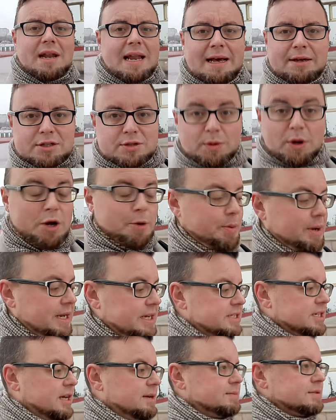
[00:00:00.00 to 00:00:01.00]
allowed to open
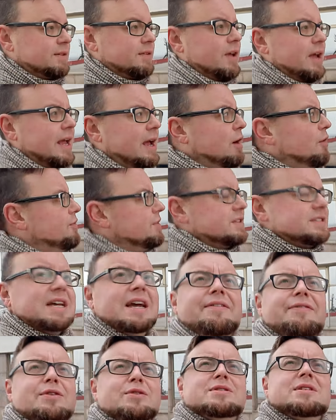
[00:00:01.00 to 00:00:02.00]
in terms of like health and
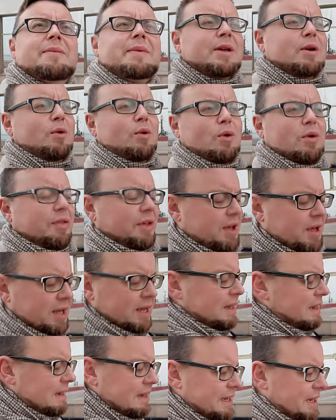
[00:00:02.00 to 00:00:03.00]
safety or something, or that,
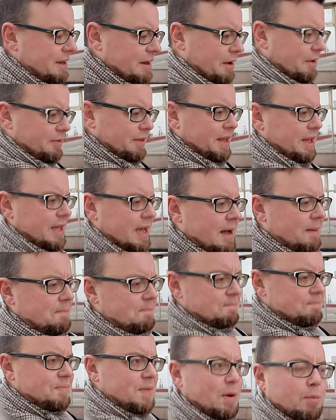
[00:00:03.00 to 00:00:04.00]
you know, the
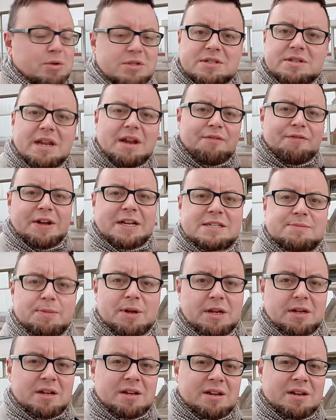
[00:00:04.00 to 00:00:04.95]
um, there wasn't investment.